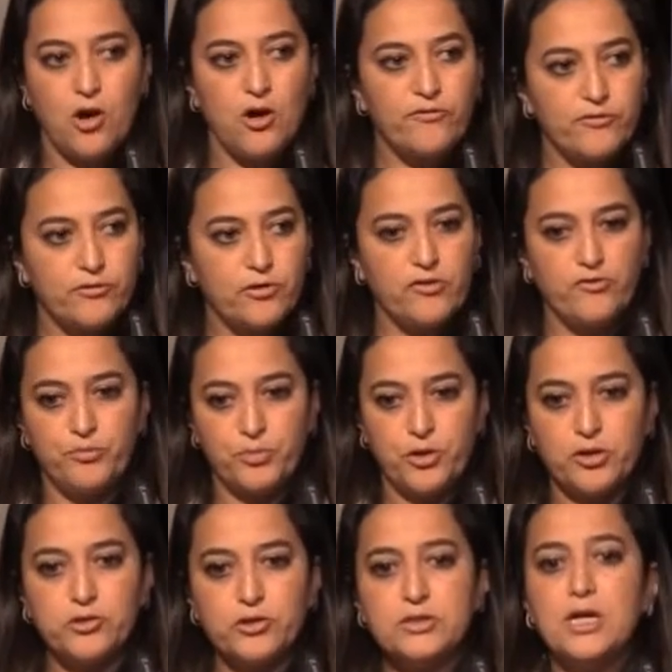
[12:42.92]
offer of
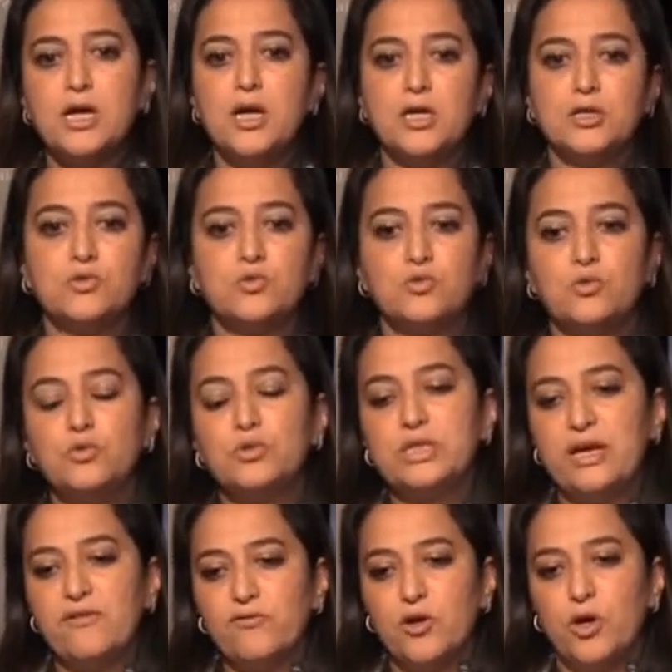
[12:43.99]
product, to
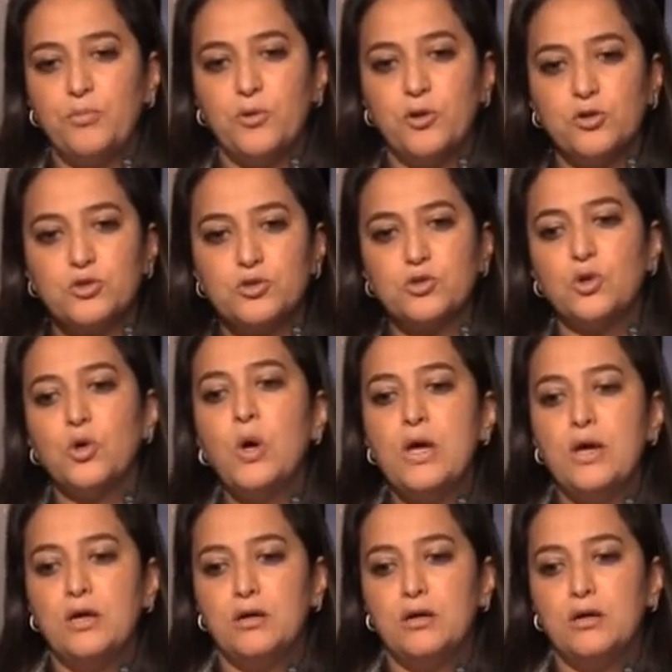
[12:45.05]
develop also